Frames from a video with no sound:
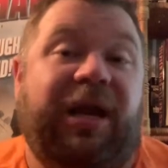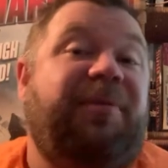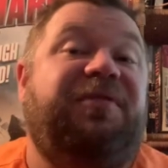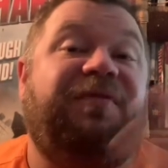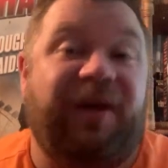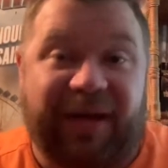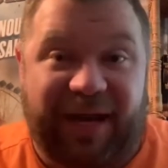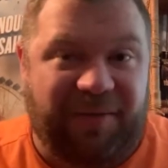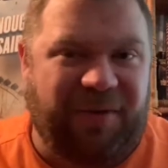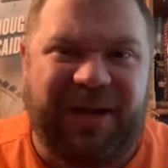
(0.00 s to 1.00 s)
much fun I
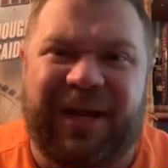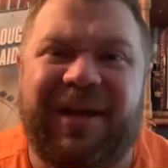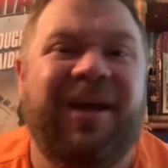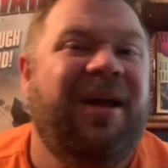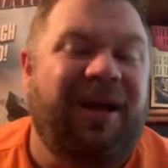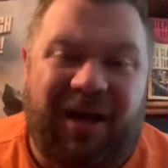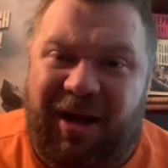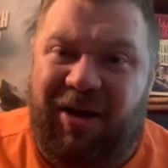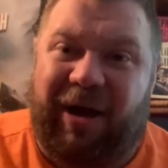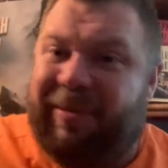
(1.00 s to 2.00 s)
had reading it.
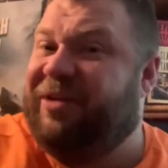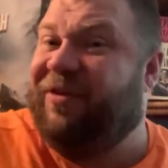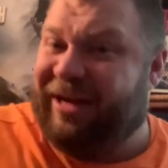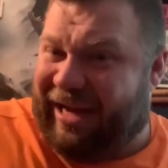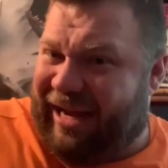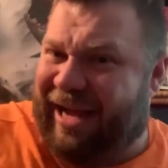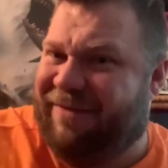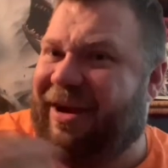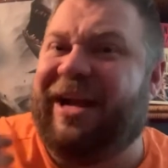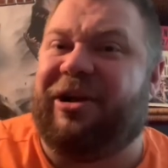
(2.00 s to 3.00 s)
Oh, how much fun did I
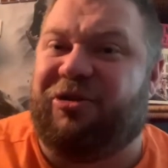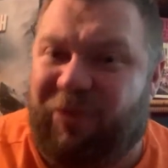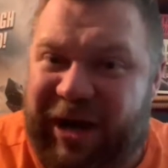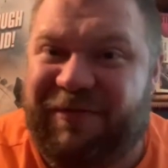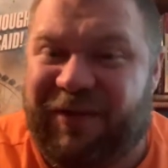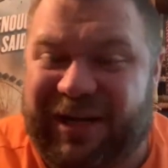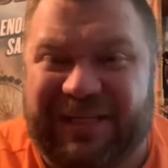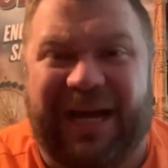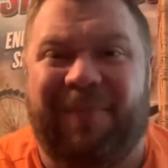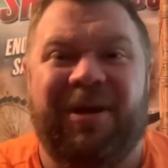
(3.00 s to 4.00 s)
have? I had a great fucking
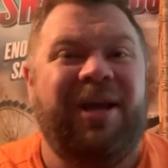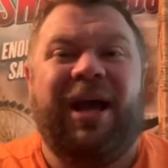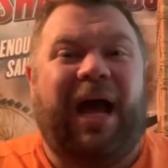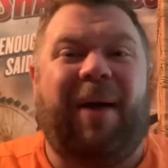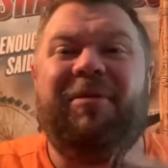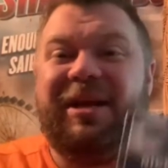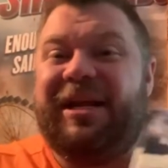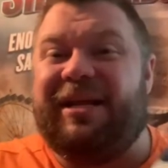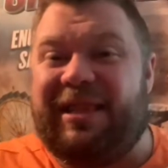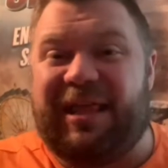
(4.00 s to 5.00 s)
time. I'm going to
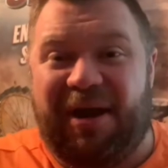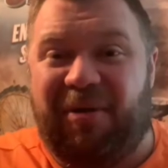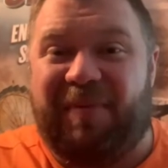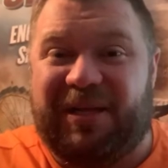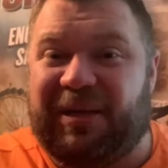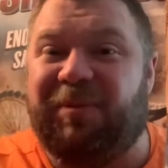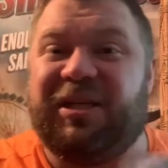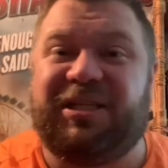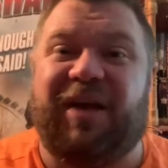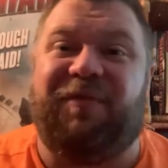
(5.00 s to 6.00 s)
need therapy. Some of
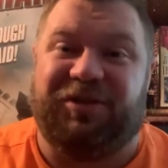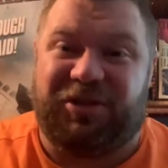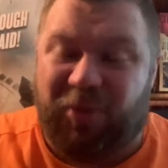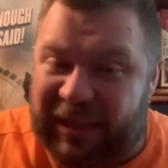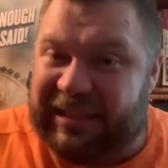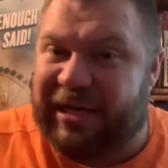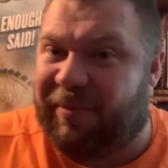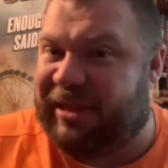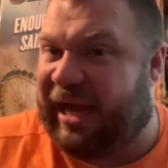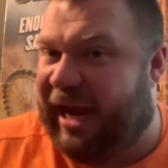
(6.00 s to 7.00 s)
this stuff was twisted
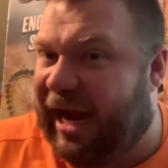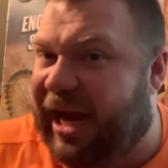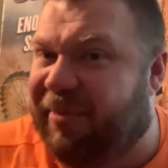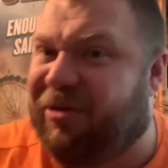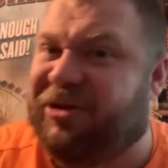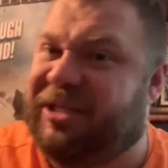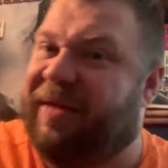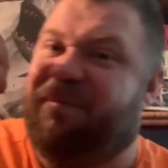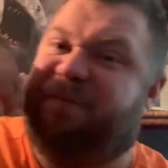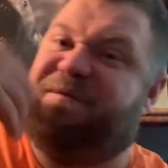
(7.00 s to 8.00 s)
with the animals and
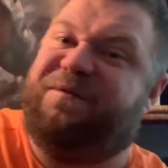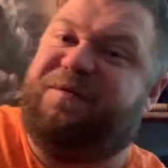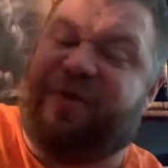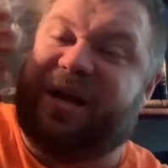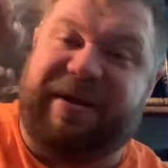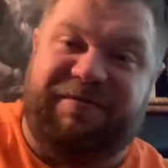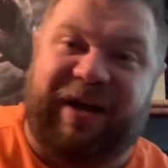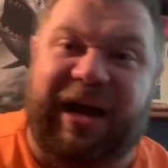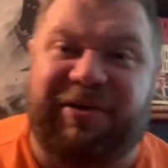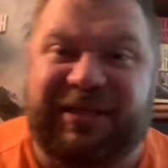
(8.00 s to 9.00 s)
the freaking
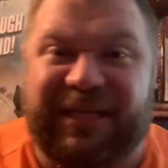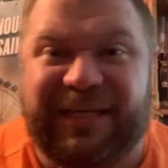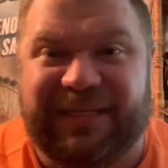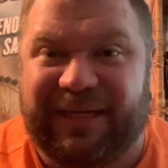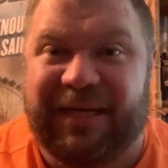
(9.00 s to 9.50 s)
viruses and